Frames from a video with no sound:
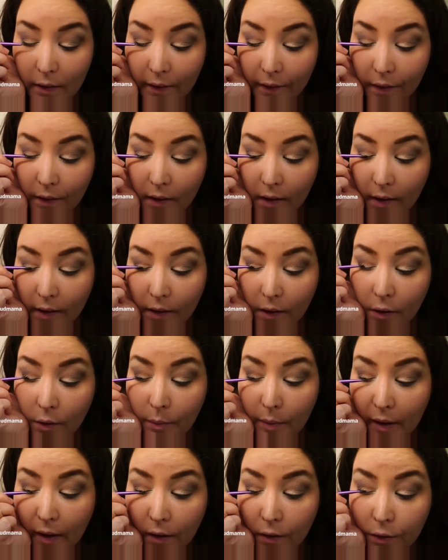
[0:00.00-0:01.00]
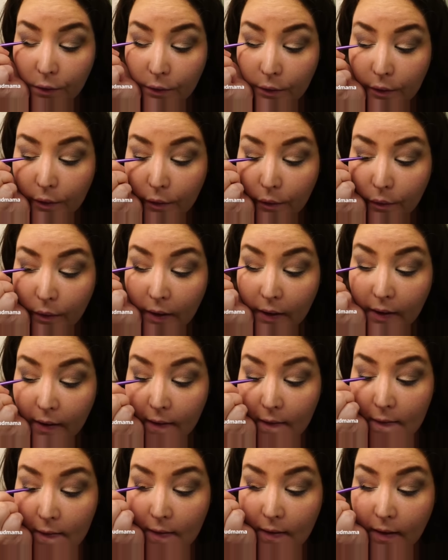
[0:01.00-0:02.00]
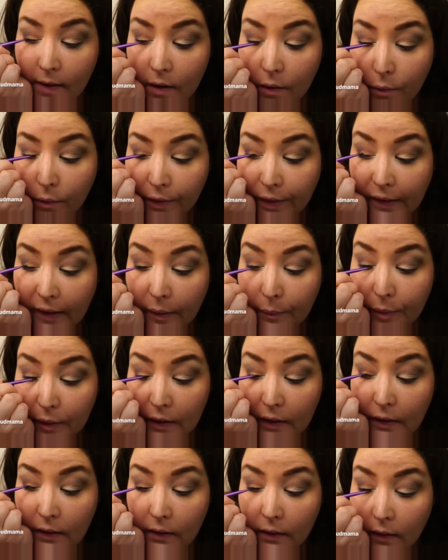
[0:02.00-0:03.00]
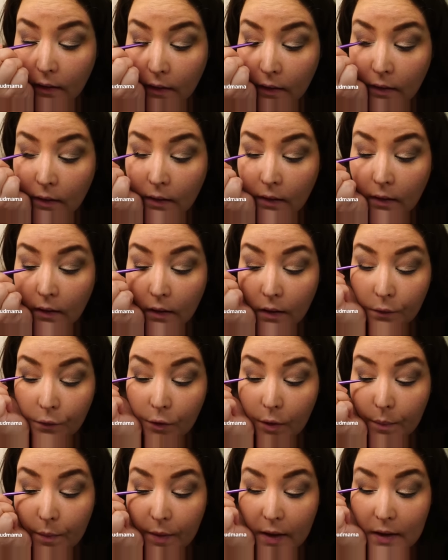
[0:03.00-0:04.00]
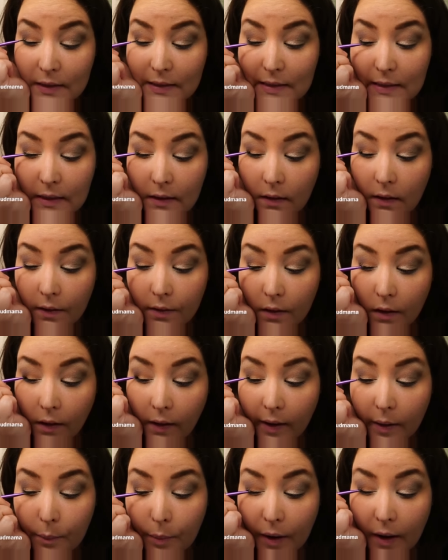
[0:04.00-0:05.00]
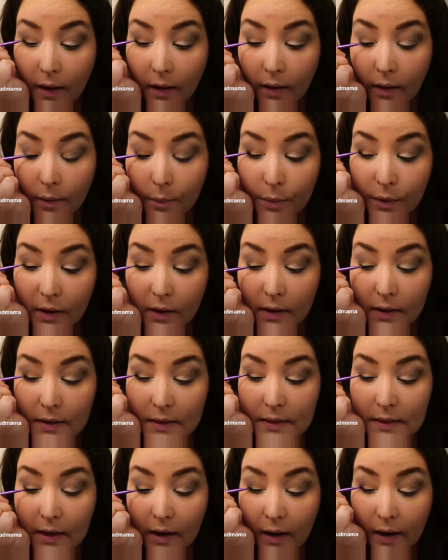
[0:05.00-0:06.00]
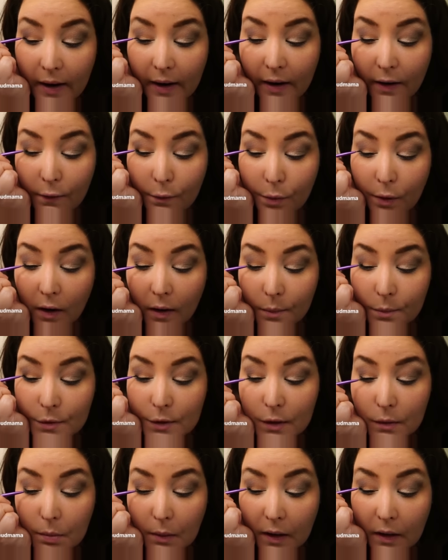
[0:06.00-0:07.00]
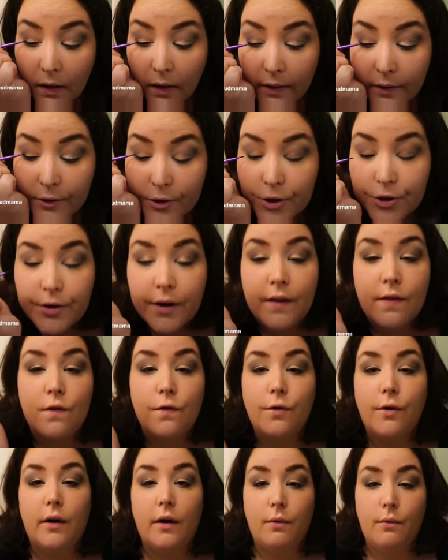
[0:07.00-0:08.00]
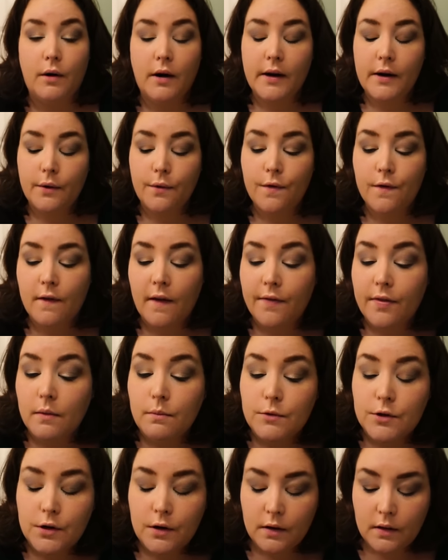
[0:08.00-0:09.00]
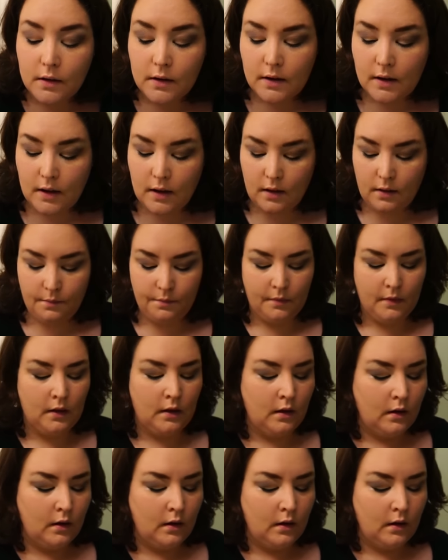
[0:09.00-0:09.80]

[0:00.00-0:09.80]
And then I go back through and I set it with ebony from that Stila and the Light palette because I have problems with my liners transferring when I don't set them during the day.